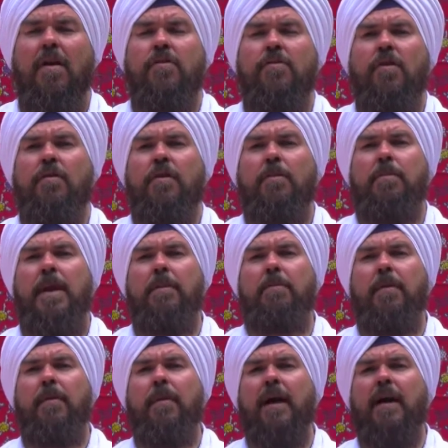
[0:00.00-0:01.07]
So the
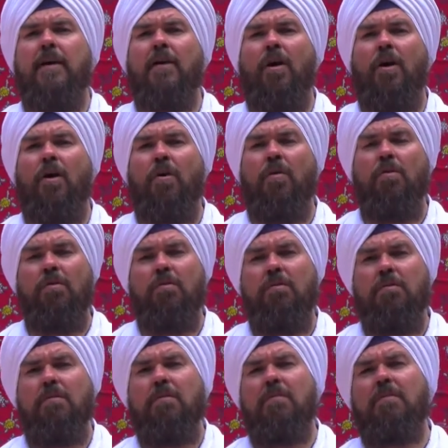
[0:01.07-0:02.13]
people that go,
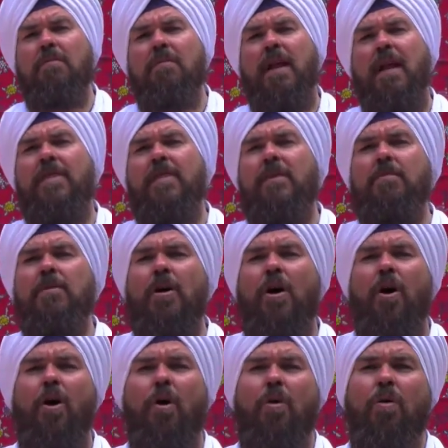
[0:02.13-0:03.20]
let them
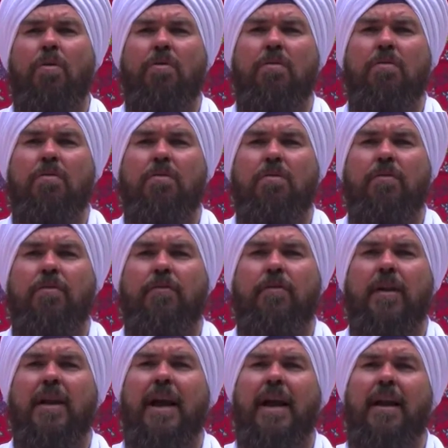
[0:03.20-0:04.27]
go.
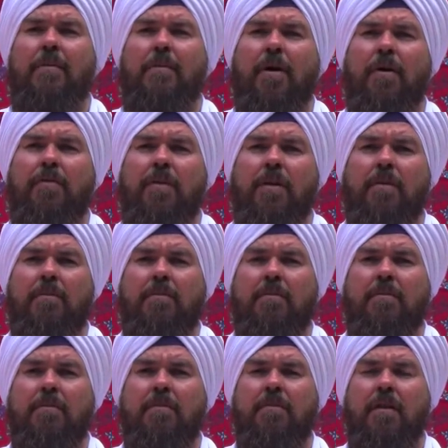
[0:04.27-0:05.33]
Forget about them.
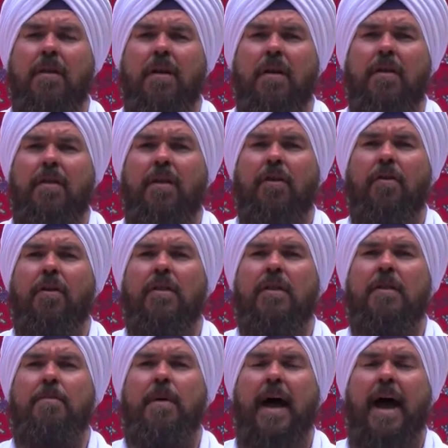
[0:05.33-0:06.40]
They're in
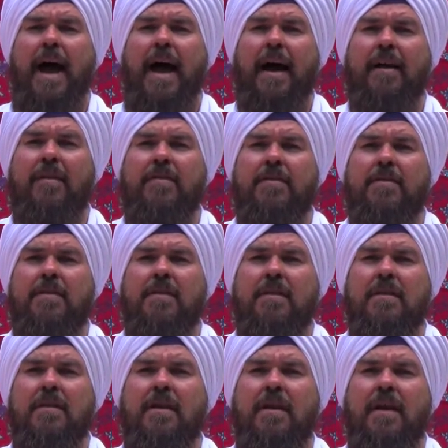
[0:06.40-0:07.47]
the past.
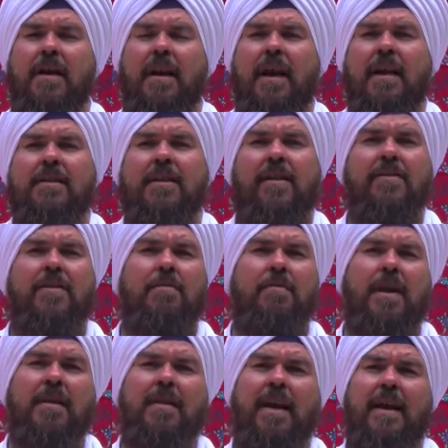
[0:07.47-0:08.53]
It doesn't
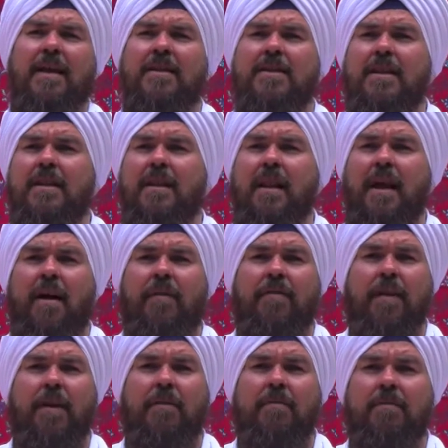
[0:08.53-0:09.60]
mean that you didn't
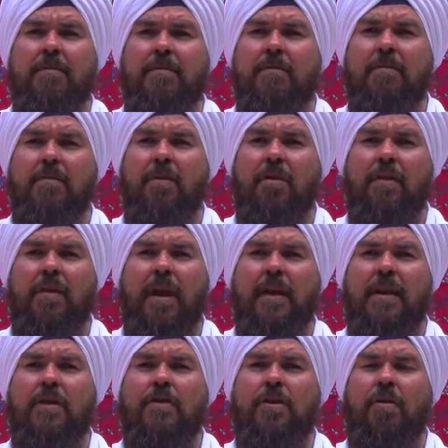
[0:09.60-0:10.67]
love them or that
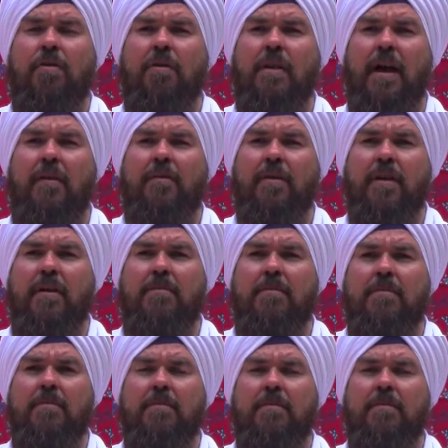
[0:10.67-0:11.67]
you don't love them.